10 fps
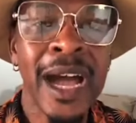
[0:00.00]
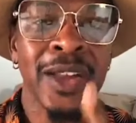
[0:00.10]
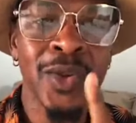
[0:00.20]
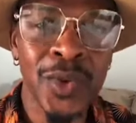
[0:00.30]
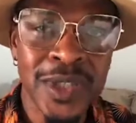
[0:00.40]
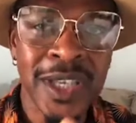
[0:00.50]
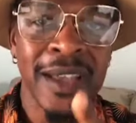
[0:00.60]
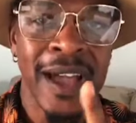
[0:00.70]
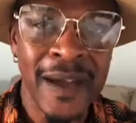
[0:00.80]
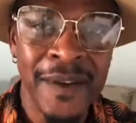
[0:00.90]
And know
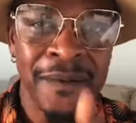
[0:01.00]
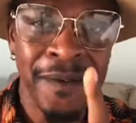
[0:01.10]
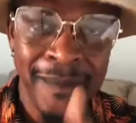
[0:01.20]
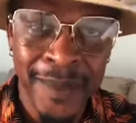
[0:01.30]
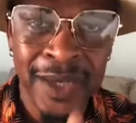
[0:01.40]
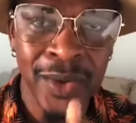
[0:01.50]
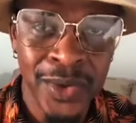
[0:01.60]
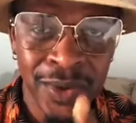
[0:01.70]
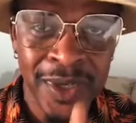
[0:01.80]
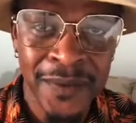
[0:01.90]
say so you have a family
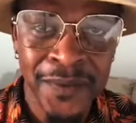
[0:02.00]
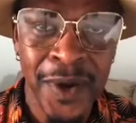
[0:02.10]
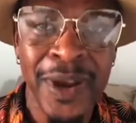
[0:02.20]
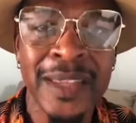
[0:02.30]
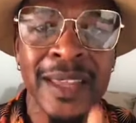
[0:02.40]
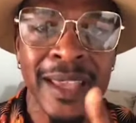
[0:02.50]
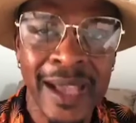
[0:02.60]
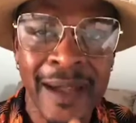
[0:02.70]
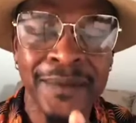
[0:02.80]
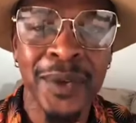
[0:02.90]
now to live for and
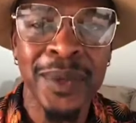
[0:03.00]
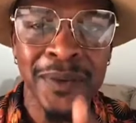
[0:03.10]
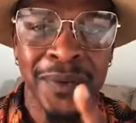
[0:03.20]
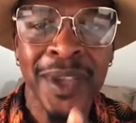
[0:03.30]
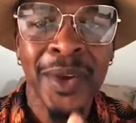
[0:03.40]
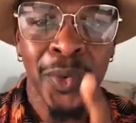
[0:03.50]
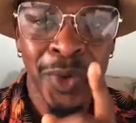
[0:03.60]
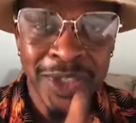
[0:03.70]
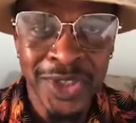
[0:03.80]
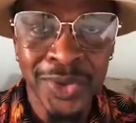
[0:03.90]
they have to live
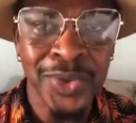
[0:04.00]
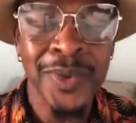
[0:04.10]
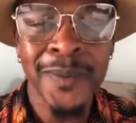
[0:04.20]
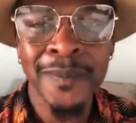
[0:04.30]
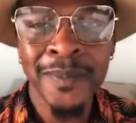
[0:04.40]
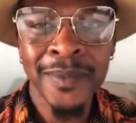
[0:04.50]
with you.